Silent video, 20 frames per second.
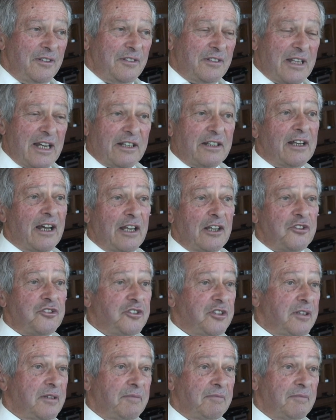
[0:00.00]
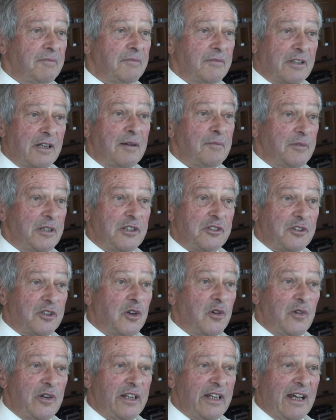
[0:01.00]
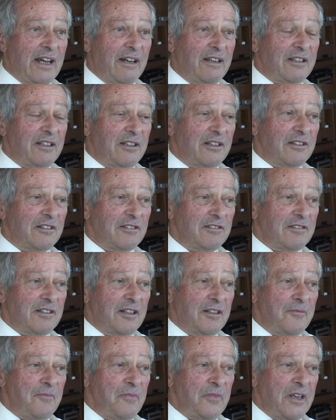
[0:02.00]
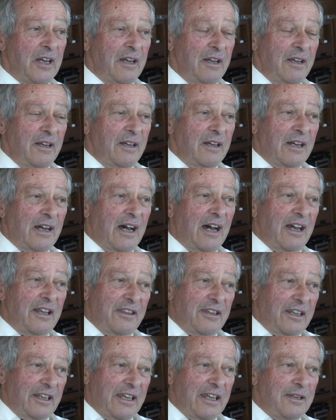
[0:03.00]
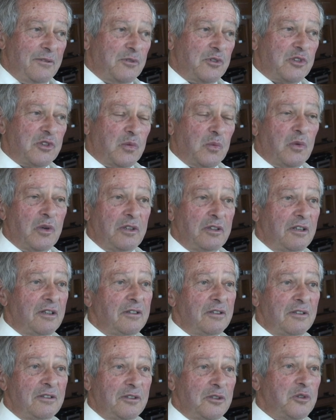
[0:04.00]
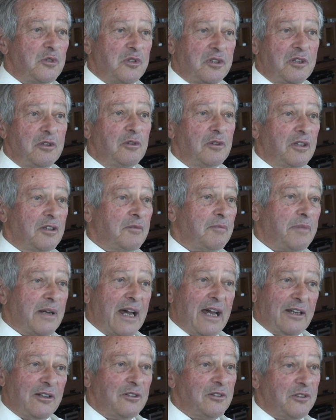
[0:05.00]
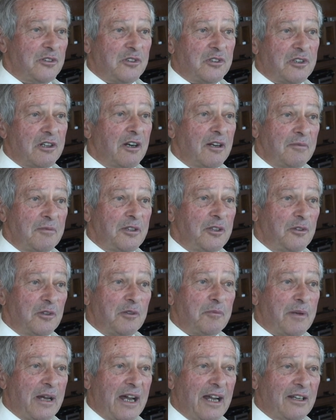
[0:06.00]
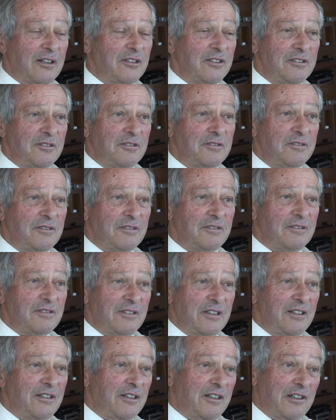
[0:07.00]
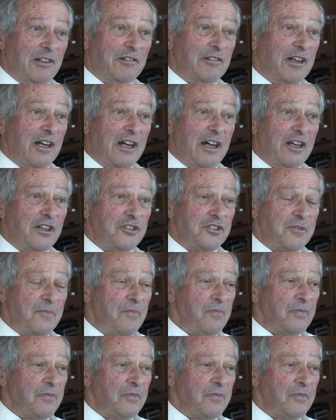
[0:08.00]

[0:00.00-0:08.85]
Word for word: technology companies going out here. Uh, I think he was the one that induced Hewlett and Packard to start Hewlett Packard and, and the garage.